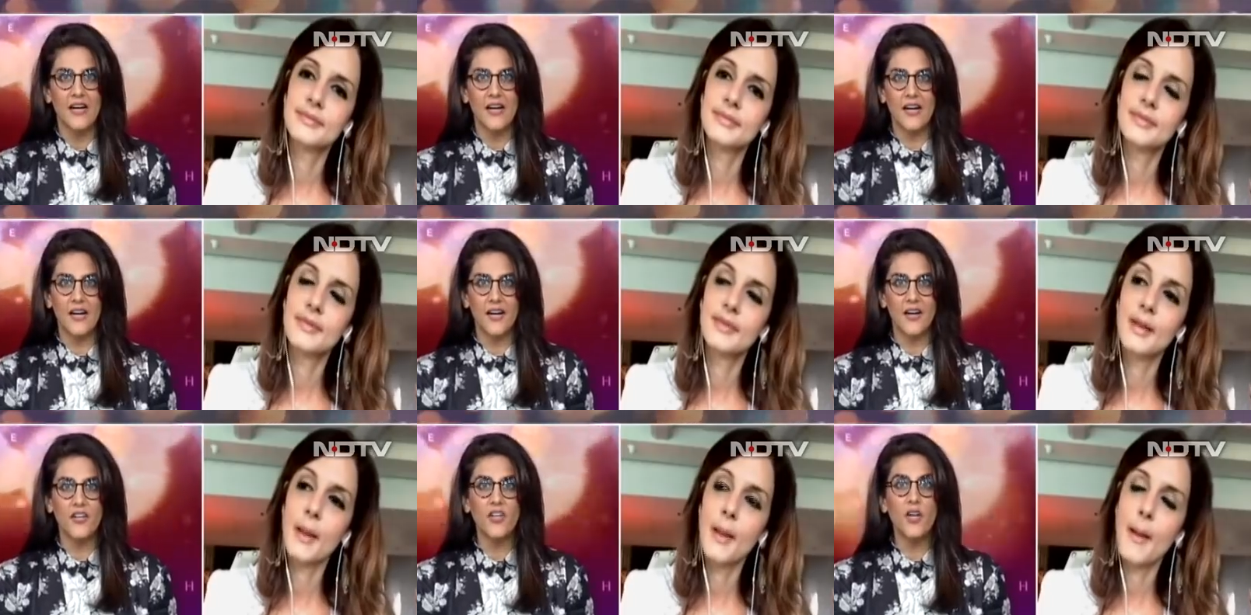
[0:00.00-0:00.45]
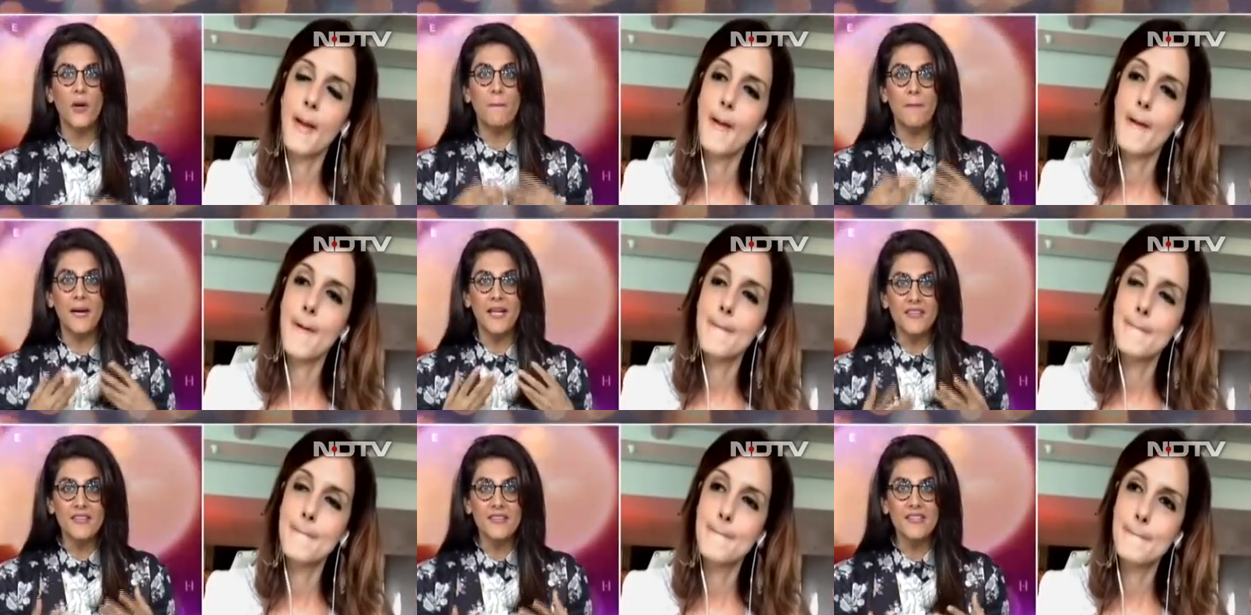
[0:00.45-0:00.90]
Speaker 1: Uh, your
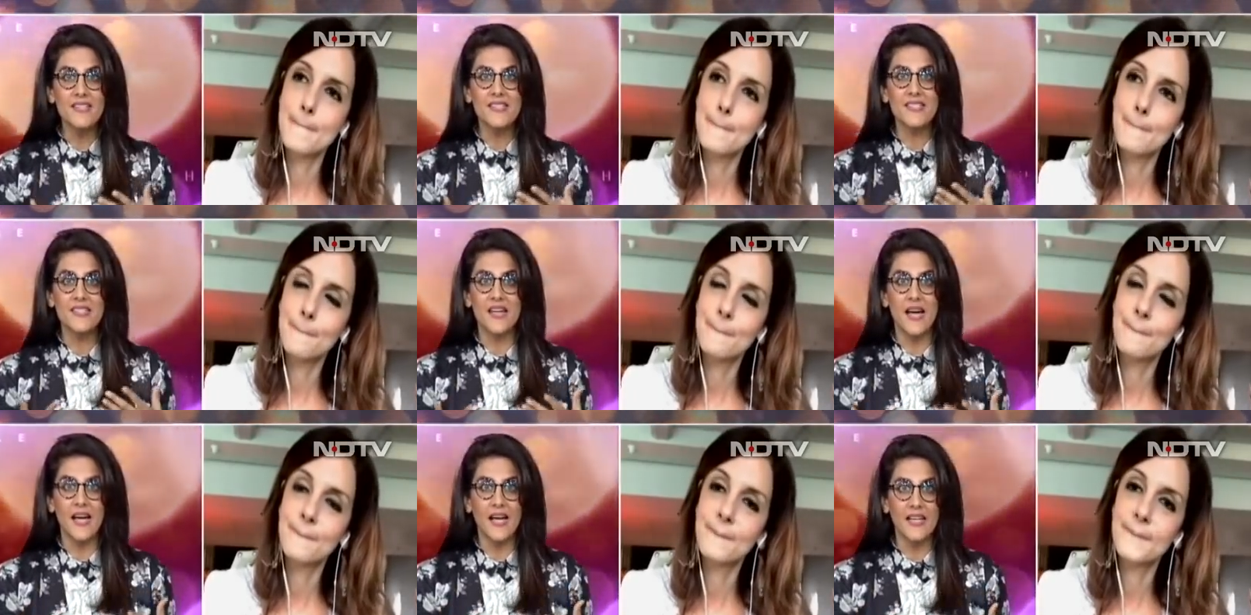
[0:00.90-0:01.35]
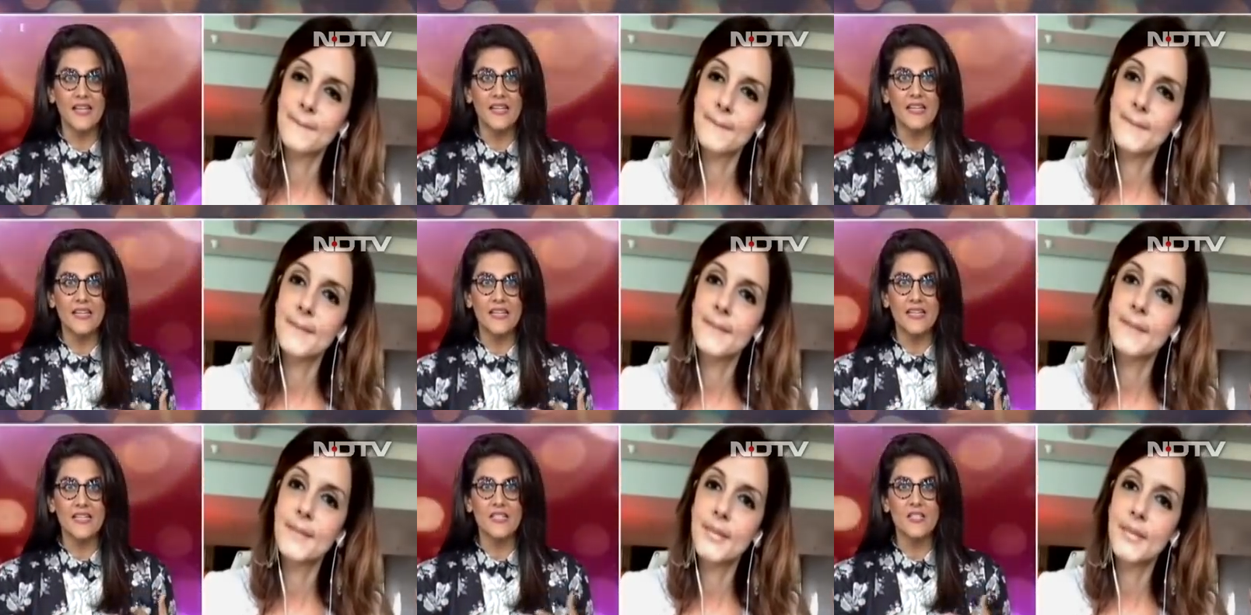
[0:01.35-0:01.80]
mother's
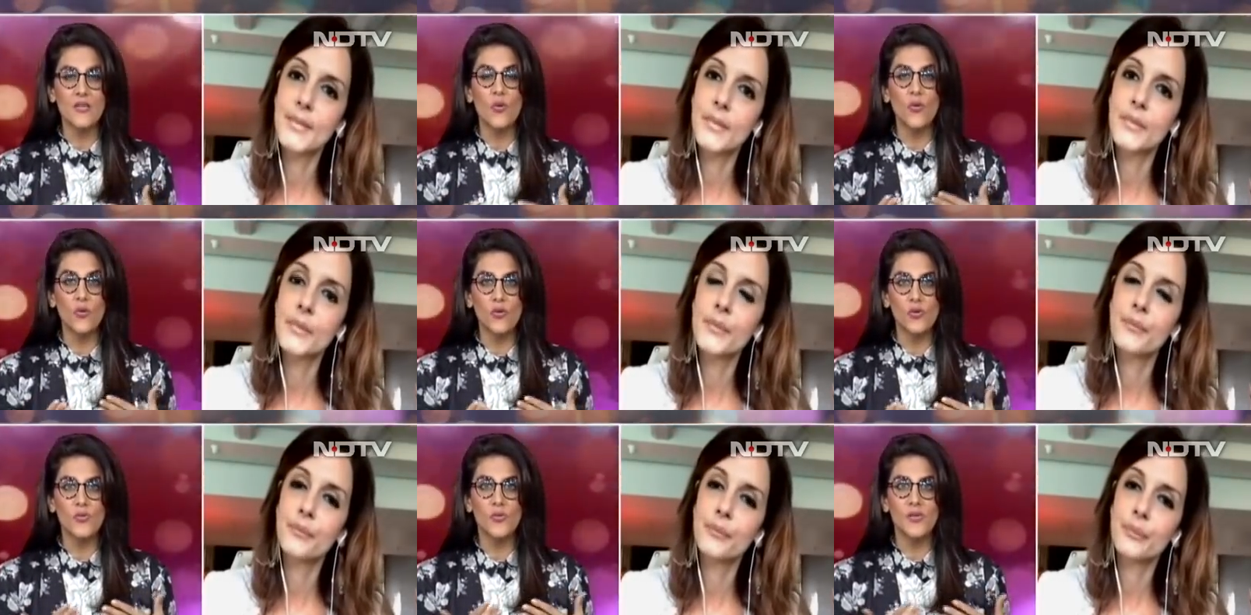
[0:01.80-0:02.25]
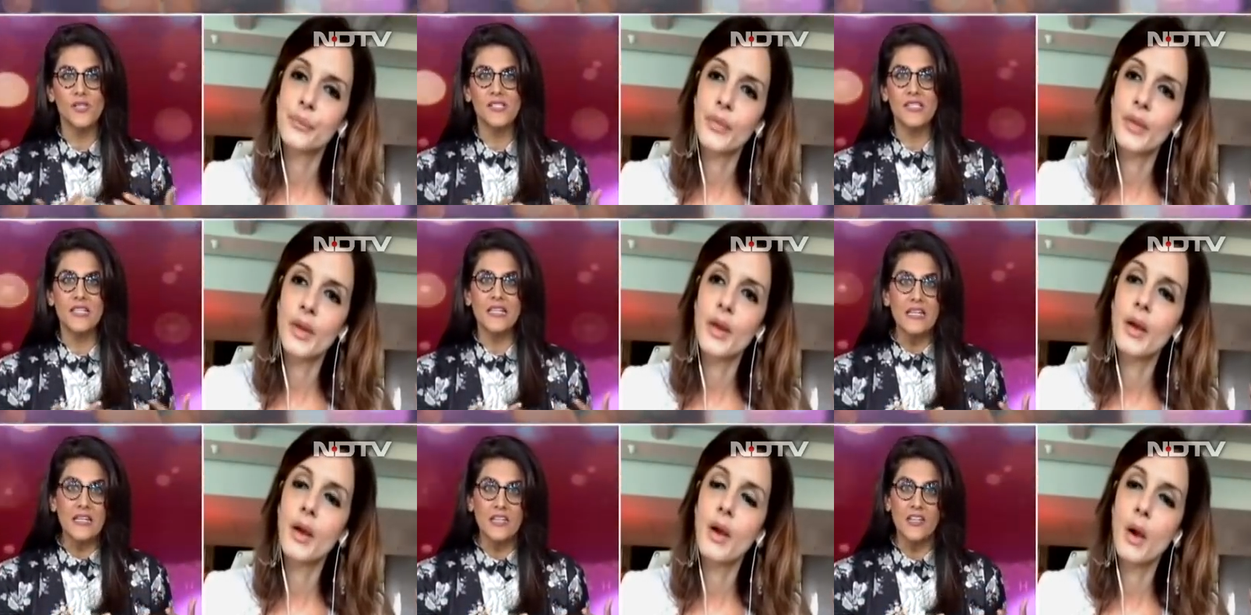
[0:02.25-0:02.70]
style is old
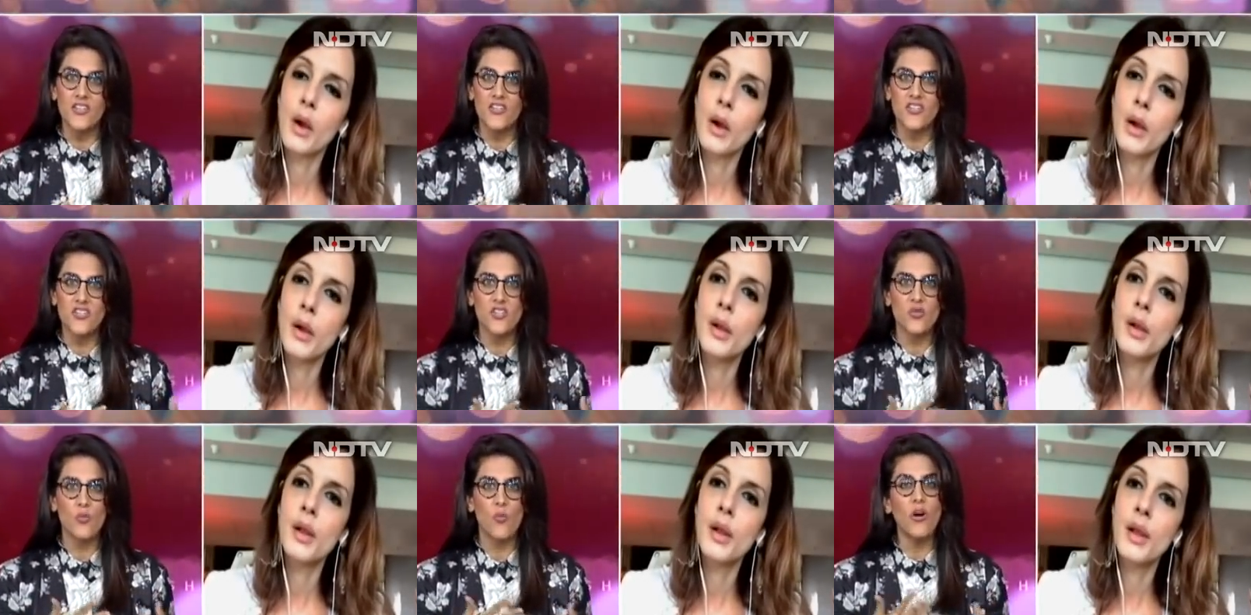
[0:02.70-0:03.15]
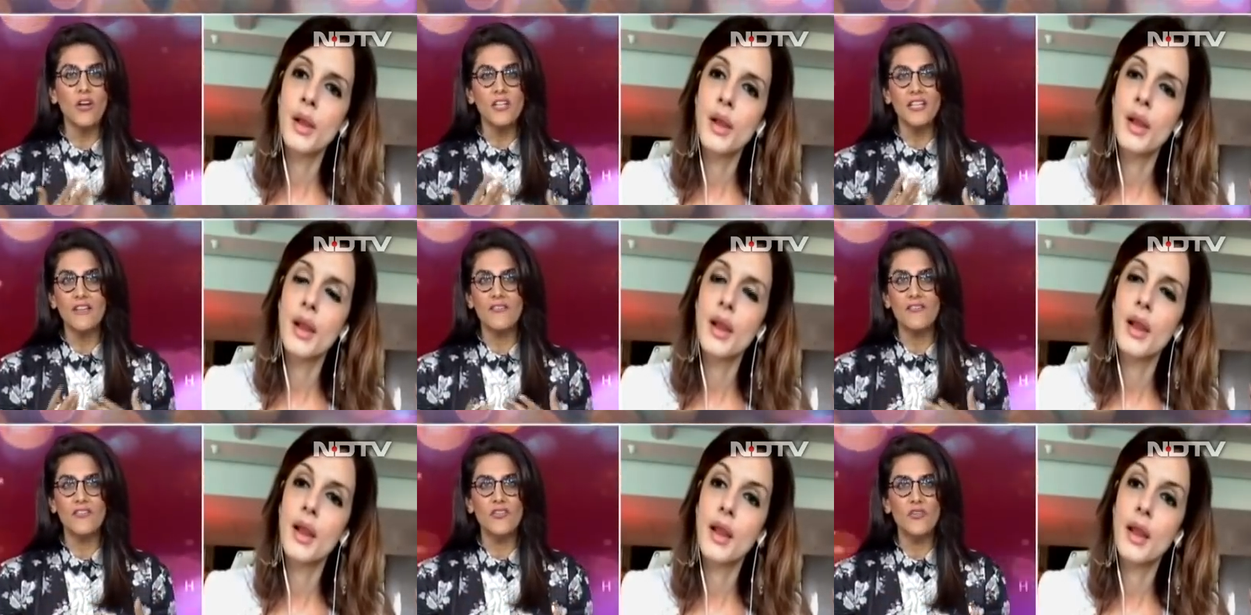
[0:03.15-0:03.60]
world English.
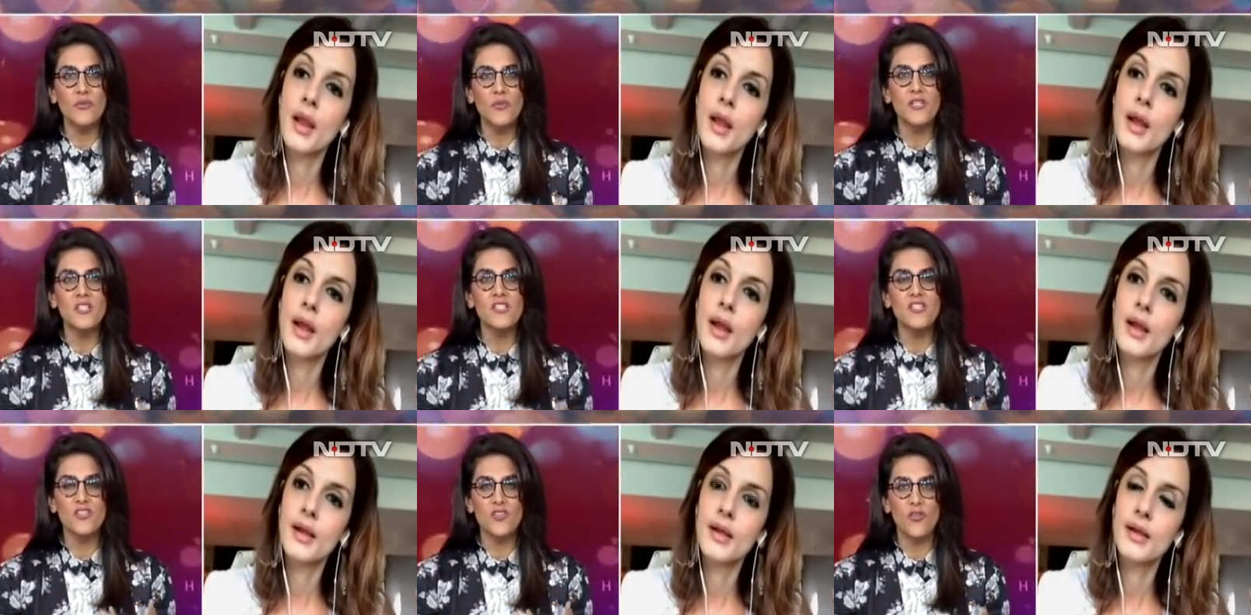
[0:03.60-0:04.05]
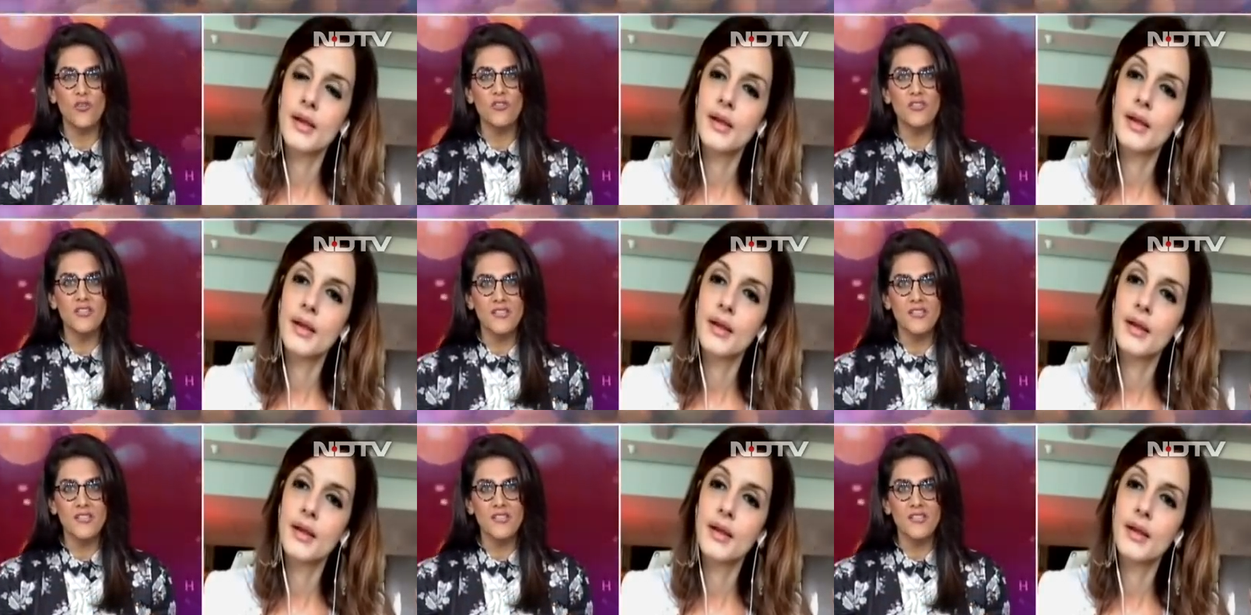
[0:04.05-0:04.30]
What influenced your